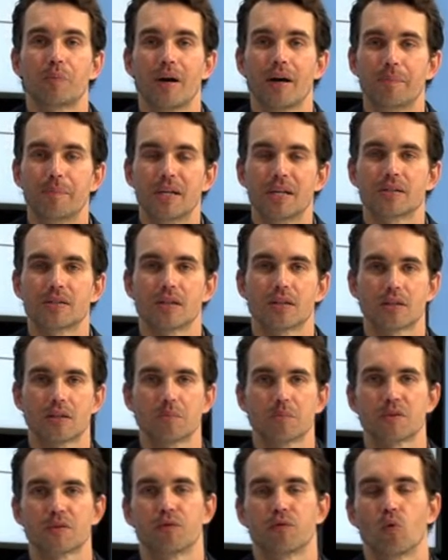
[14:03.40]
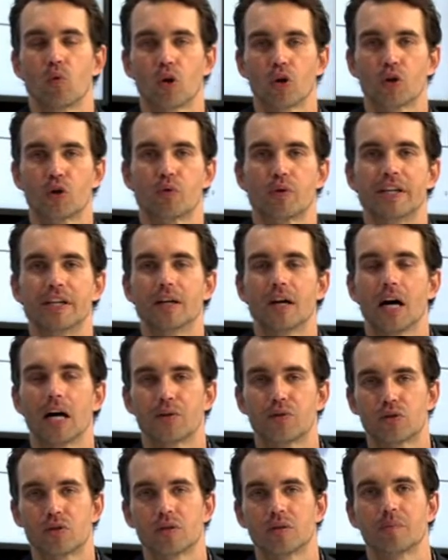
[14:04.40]
piping systems for green
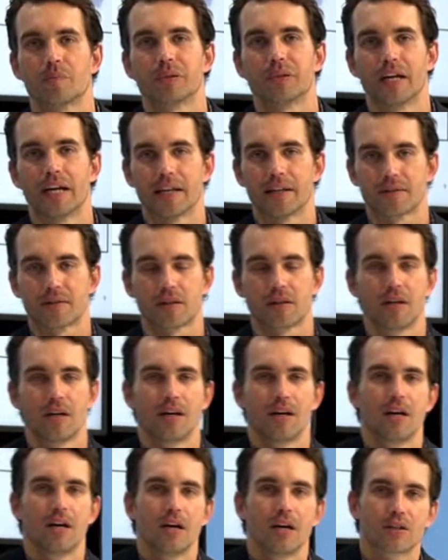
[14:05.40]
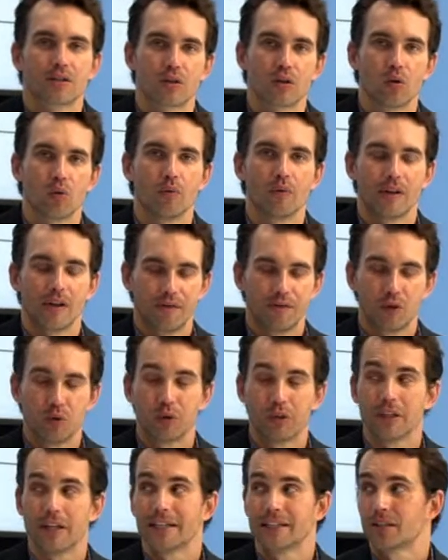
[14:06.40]
hydrogen plants. So if you
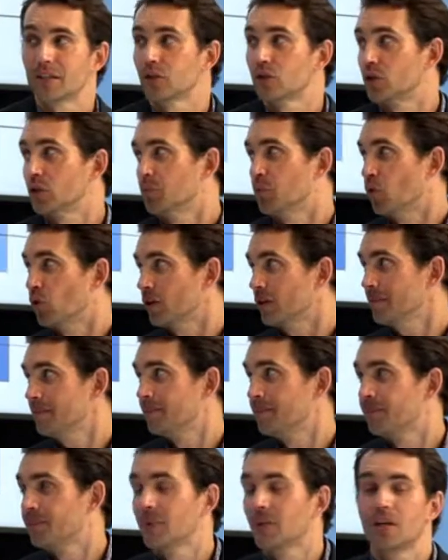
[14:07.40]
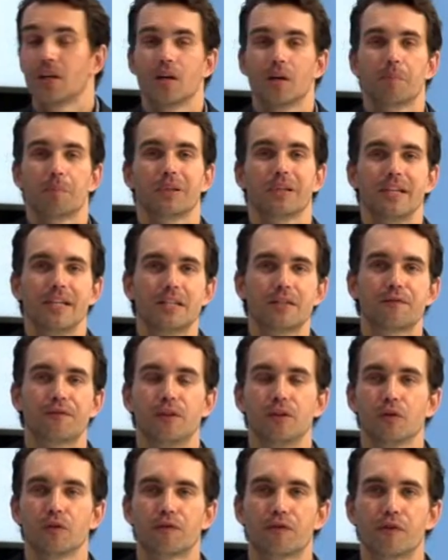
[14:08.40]
would like to learn more, please
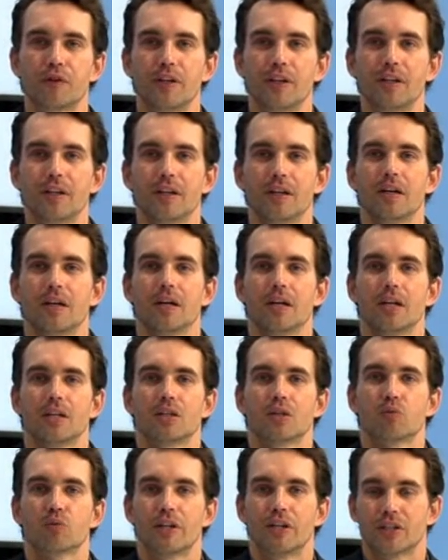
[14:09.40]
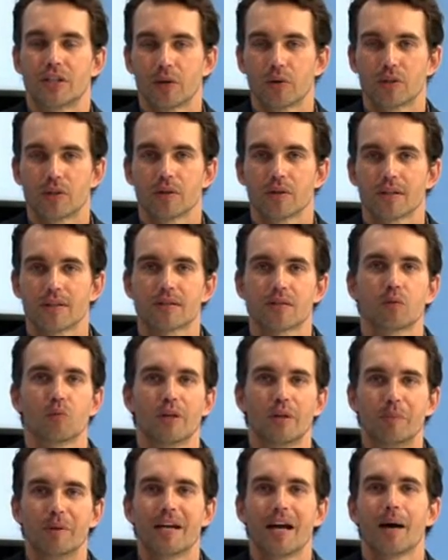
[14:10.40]
feel free to reach out to us.
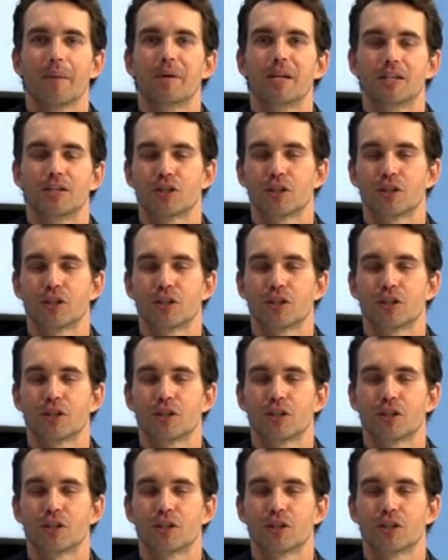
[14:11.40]
We'd be happy to